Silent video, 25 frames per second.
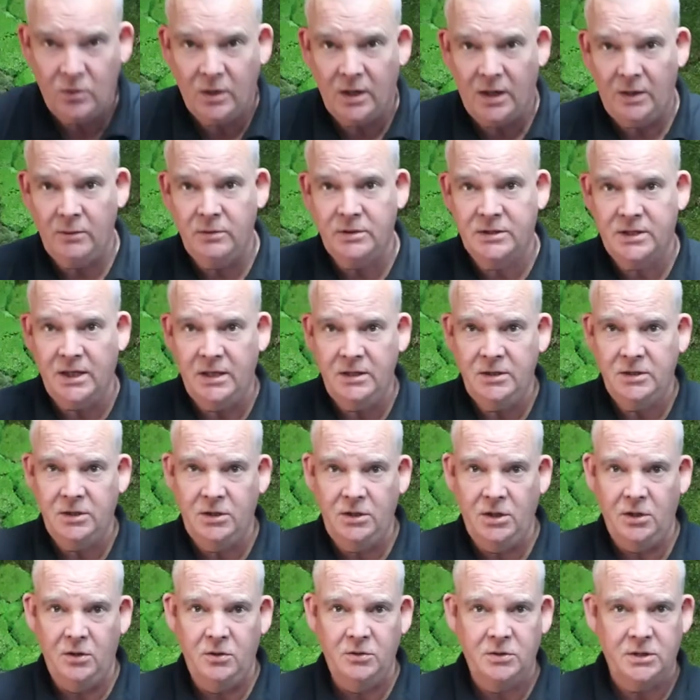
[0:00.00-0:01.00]
what I would tend to
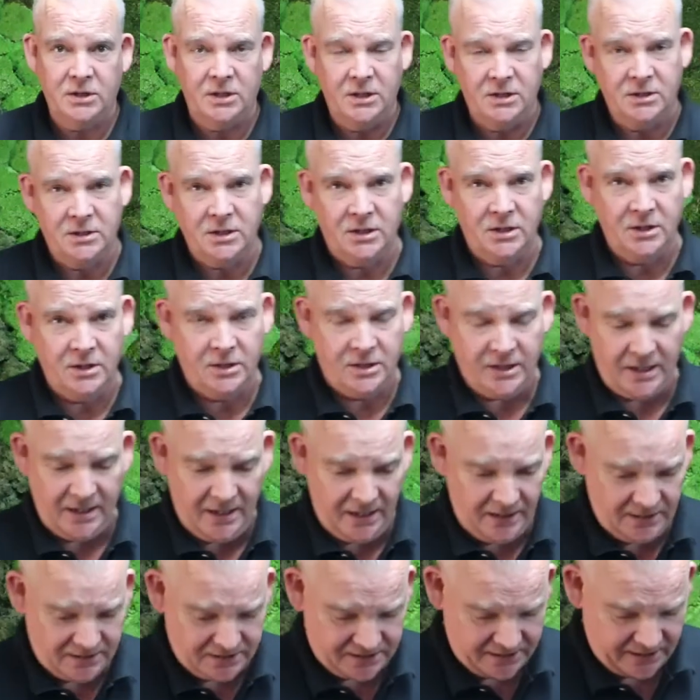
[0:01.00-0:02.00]
use as an
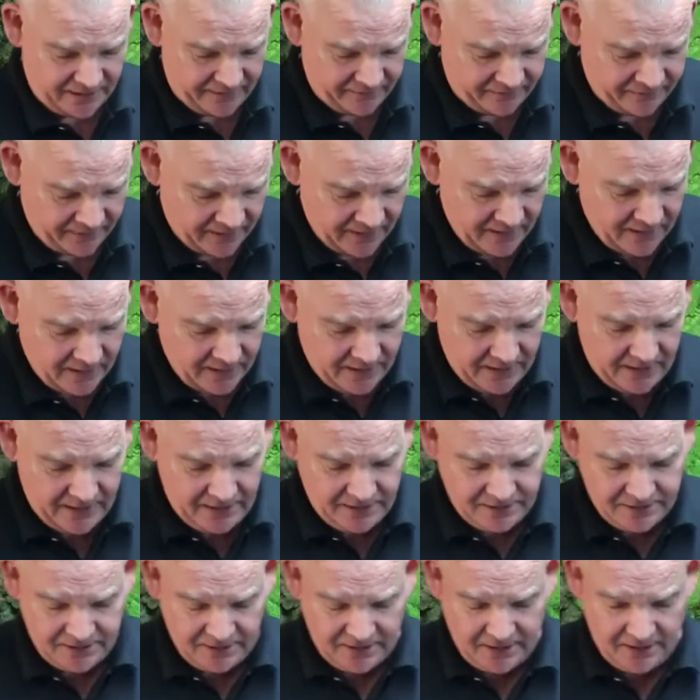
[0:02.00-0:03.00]
adhesive
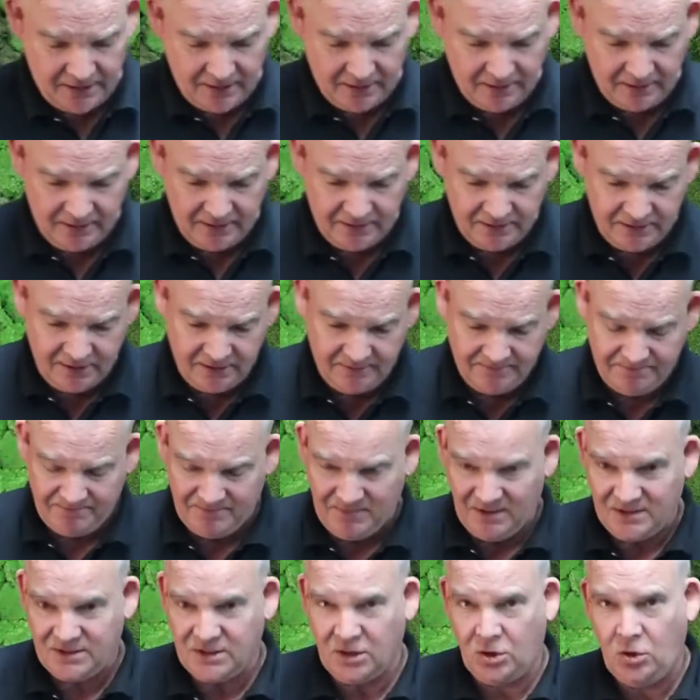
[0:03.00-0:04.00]
is
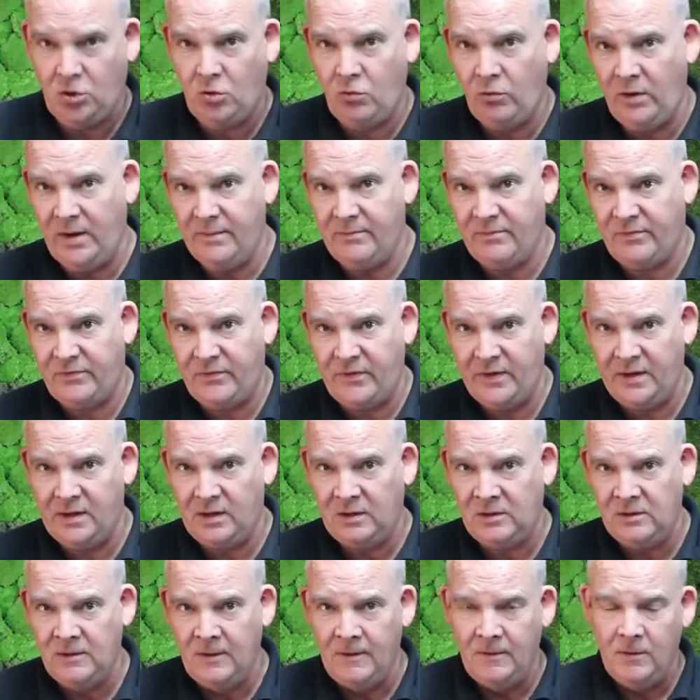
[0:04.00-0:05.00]
a grip
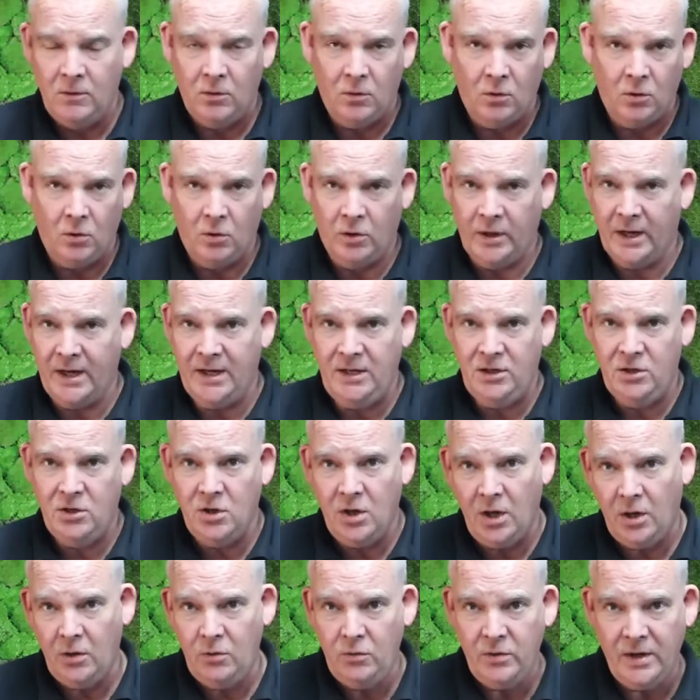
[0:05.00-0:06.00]
fill or a
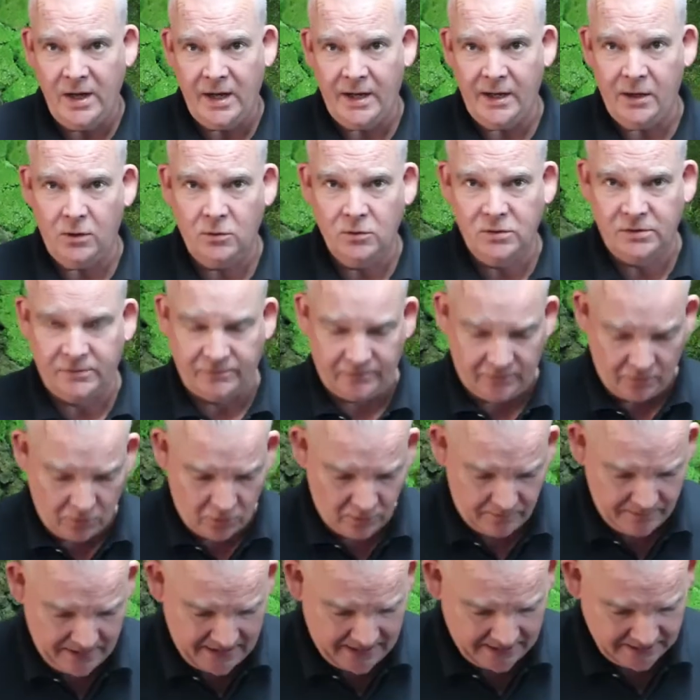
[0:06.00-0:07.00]
no nails
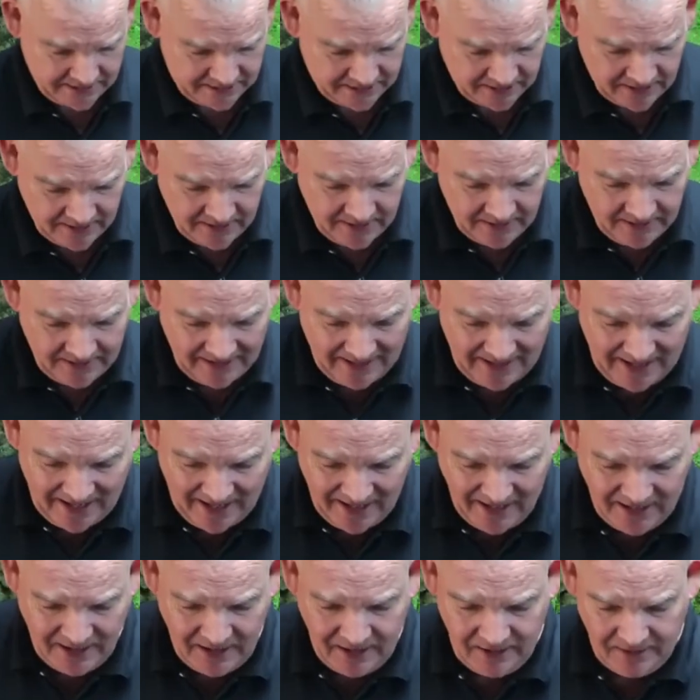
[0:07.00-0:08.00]
format.
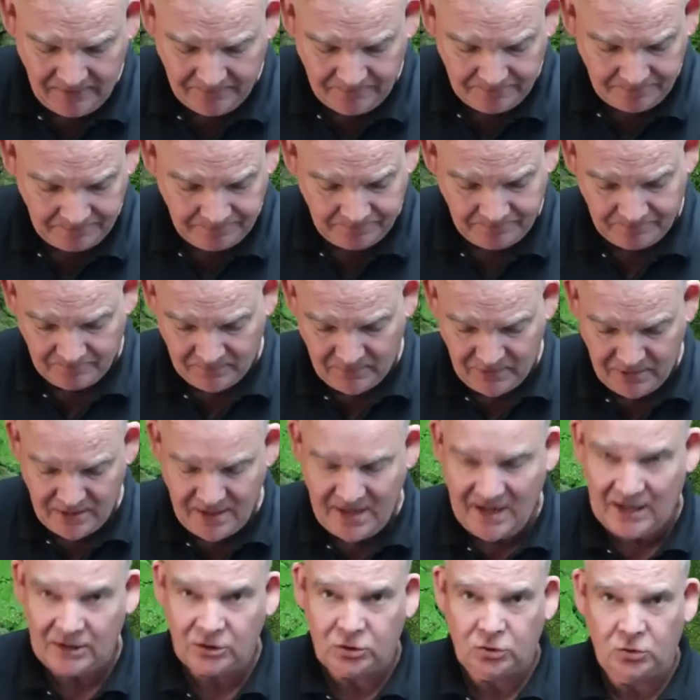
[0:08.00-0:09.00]
Any
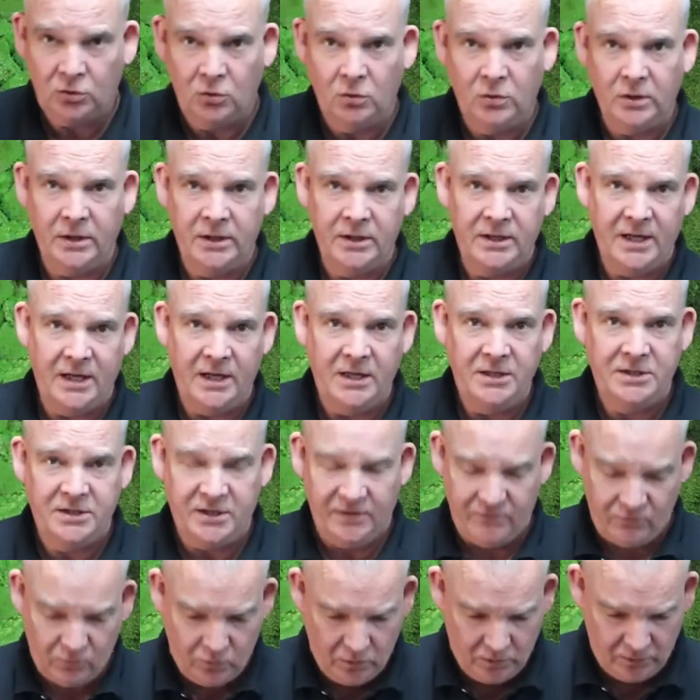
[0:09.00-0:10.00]
natural
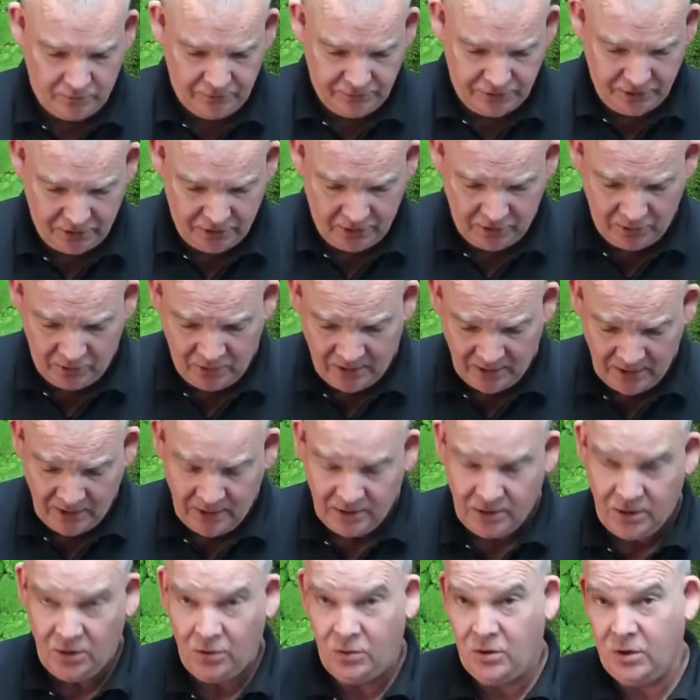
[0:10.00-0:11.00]
adhesive will do.
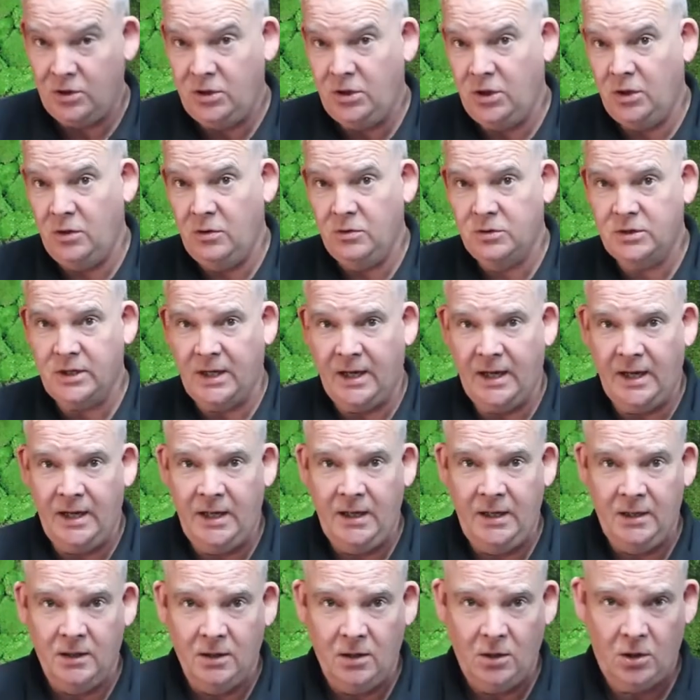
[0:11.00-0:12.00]
You could use
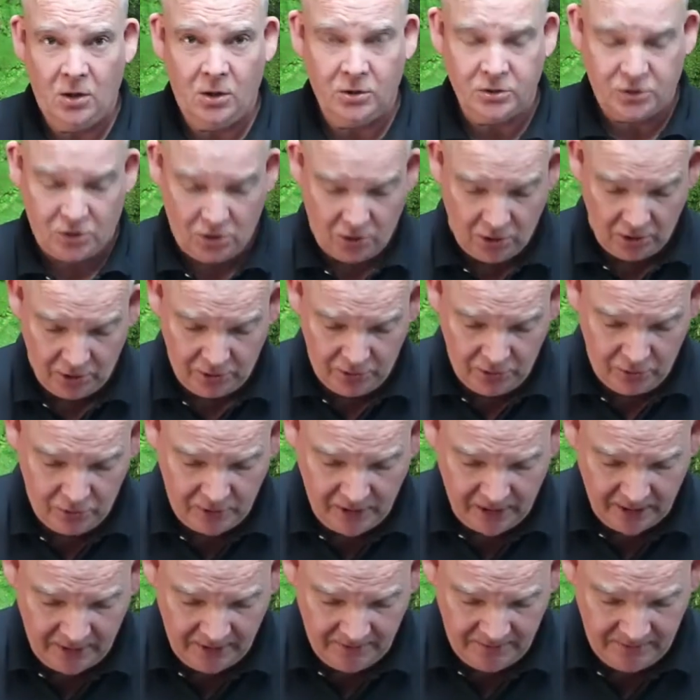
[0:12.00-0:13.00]
a hot glue
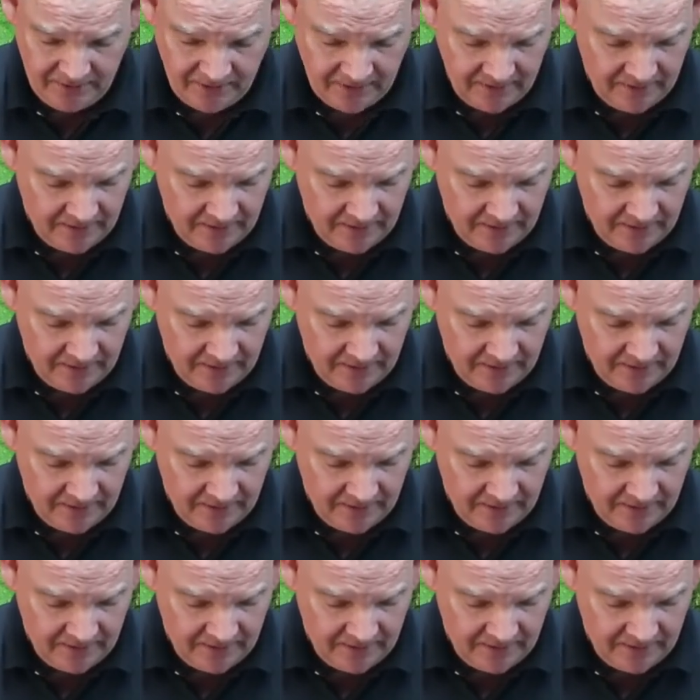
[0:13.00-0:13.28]
gun